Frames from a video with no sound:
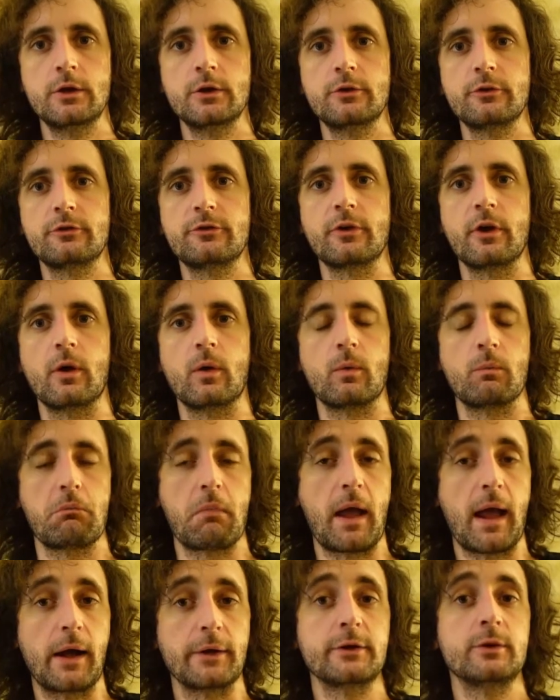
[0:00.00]
So
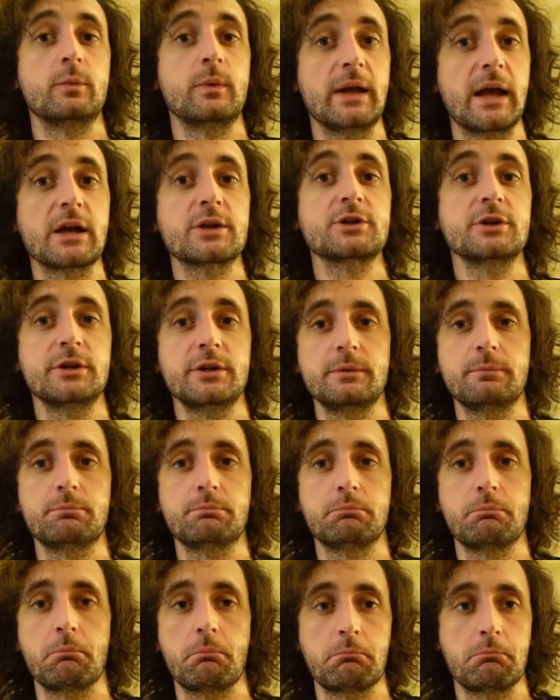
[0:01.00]
how did we actually
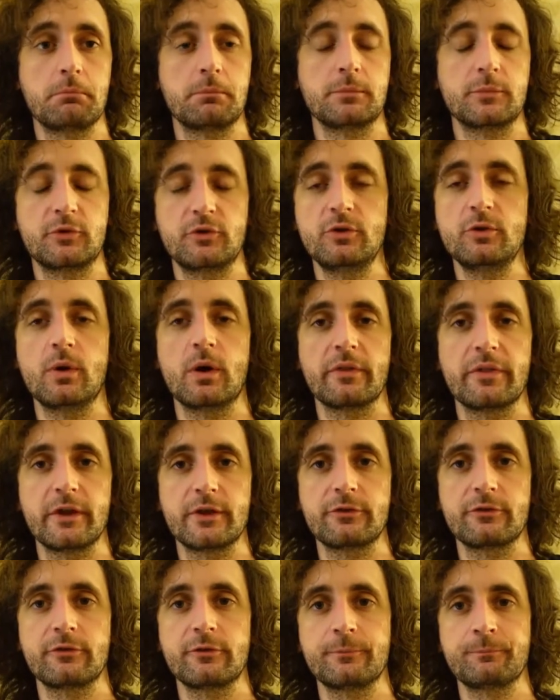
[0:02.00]
do all
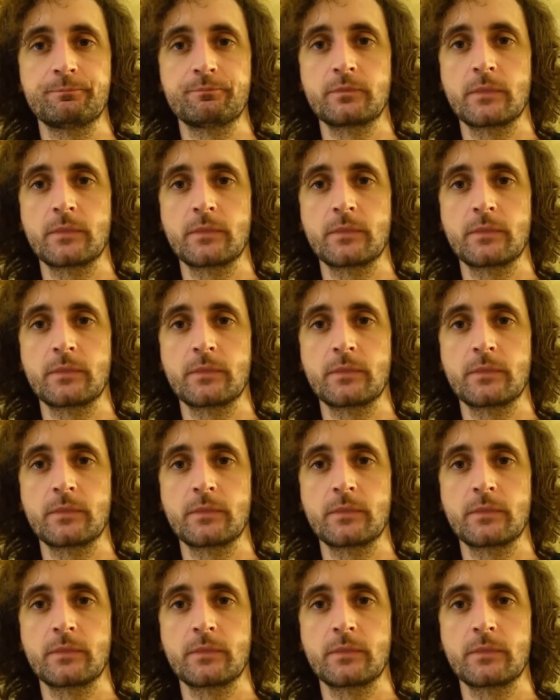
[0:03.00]
this?